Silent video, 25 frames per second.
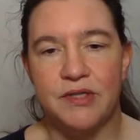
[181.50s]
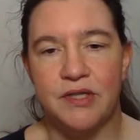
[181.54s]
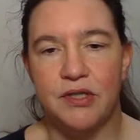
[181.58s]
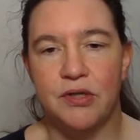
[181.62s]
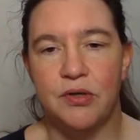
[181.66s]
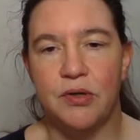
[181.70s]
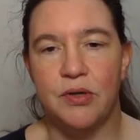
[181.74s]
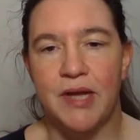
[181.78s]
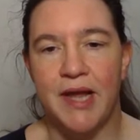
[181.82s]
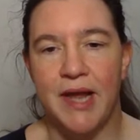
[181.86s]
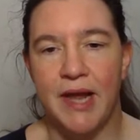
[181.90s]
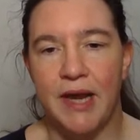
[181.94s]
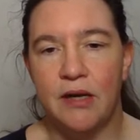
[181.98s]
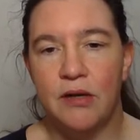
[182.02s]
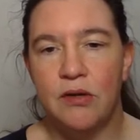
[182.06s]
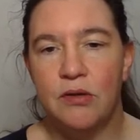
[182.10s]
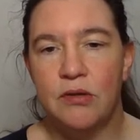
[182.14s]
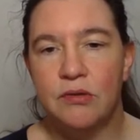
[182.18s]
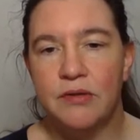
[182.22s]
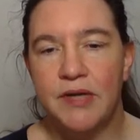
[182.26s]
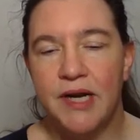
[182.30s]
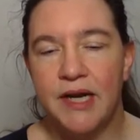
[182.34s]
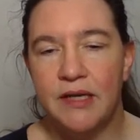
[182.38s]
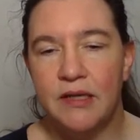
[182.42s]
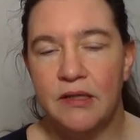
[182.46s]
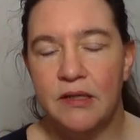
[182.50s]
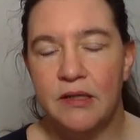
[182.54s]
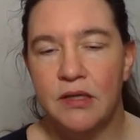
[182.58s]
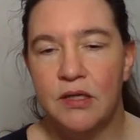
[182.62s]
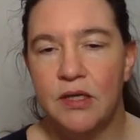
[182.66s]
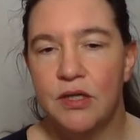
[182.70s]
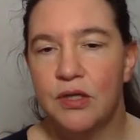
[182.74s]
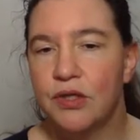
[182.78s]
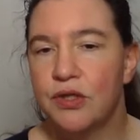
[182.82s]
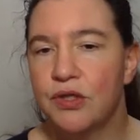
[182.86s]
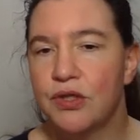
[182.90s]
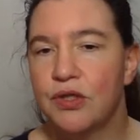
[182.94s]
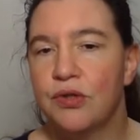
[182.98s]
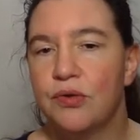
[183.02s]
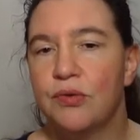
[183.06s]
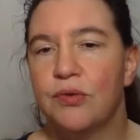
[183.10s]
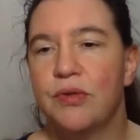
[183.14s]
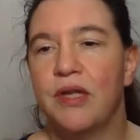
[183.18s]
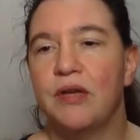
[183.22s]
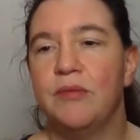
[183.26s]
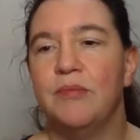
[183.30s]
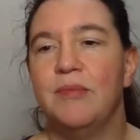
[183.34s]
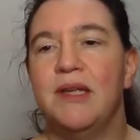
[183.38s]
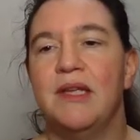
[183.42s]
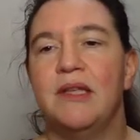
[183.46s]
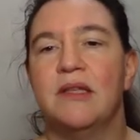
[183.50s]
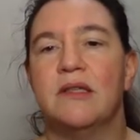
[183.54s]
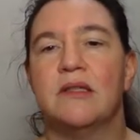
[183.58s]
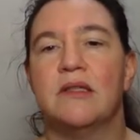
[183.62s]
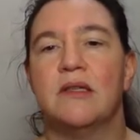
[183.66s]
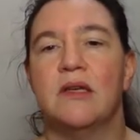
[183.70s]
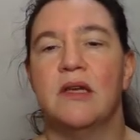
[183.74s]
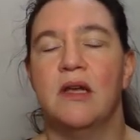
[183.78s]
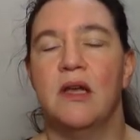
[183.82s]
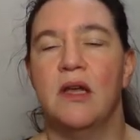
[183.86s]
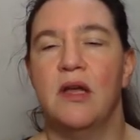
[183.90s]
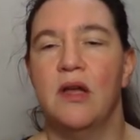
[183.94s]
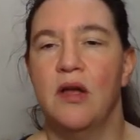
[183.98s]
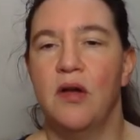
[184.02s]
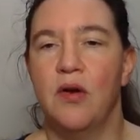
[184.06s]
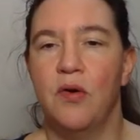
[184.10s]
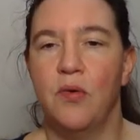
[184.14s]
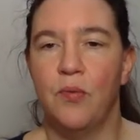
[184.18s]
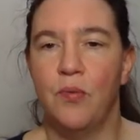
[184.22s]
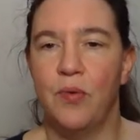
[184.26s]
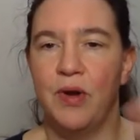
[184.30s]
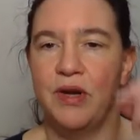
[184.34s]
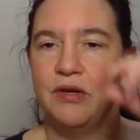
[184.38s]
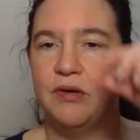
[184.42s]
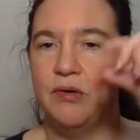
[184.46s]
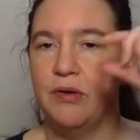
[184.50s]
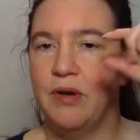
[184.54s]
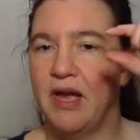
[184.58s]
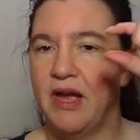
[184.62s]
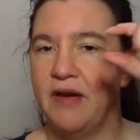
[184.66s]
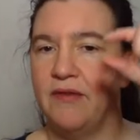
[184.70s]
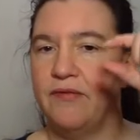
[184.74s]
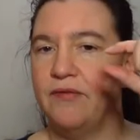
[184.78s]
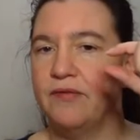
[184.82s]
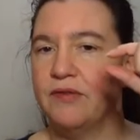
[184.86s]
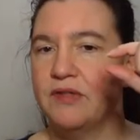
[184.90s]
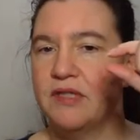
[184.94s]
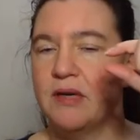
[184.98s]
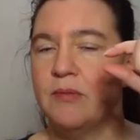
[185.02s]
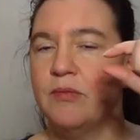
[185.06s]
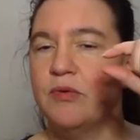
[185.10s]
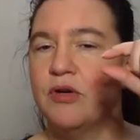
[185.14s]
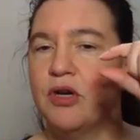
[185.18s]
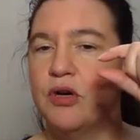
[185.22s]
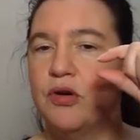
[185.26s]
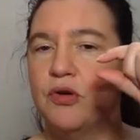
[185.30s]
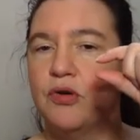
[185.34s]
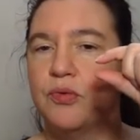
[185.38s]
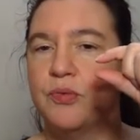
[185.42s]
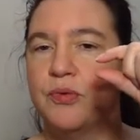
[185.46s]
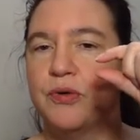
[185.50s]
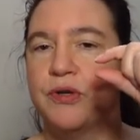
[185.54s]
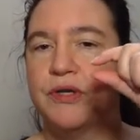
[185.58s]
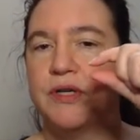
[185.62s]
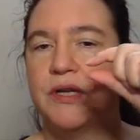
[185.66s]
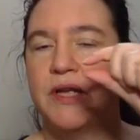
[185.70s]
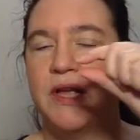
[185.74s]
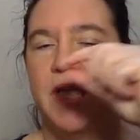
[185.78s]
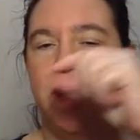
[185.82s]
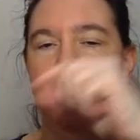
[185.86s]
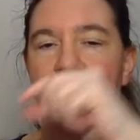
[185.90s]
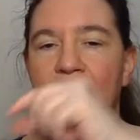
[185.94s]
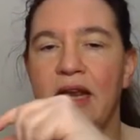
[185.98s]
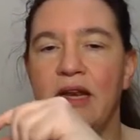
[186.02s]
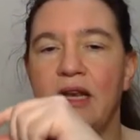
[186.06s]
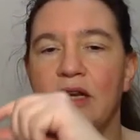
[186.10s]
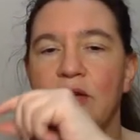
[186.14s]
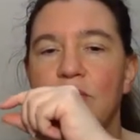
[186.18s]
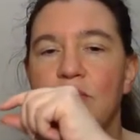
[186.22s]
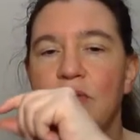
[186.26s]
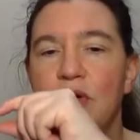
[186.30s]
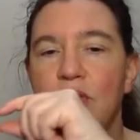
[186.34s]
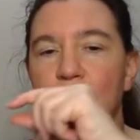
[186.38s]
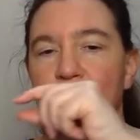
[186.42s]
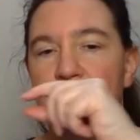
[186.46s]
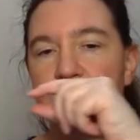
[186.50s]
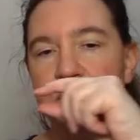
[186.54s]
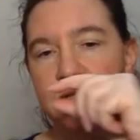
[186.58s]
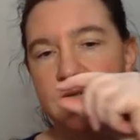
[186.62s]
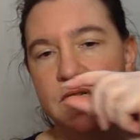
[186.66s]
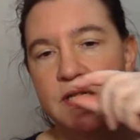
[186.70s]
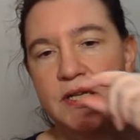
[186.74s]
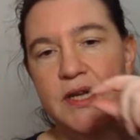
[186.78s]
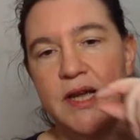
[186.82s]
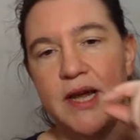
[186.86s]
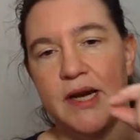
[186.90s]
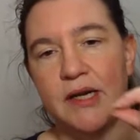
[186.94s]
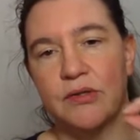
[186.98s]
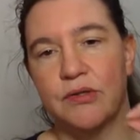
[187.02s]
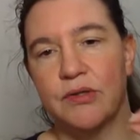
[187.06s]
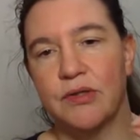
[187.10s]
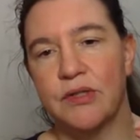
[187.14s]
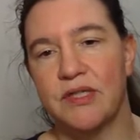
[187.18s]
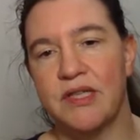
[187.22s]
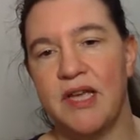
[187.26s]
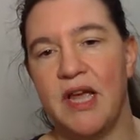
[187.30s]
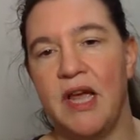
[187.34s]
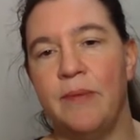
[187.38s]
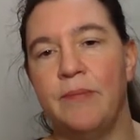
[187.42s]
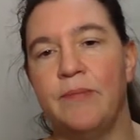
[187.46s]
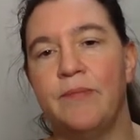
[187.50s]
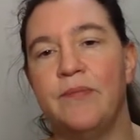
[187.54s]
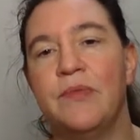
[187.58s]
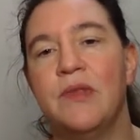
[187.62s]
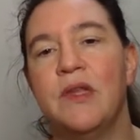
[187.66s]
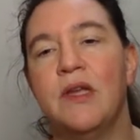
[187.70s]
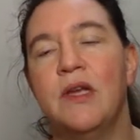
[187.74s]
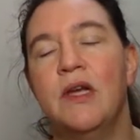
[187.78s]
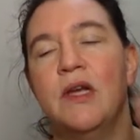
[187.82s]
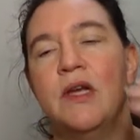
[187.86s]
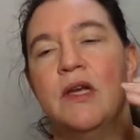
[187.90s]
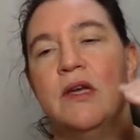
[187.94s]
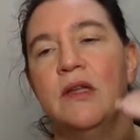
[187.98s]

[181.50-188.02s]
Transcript: that you can correct. So that means when you have some code word and at most t errors happen,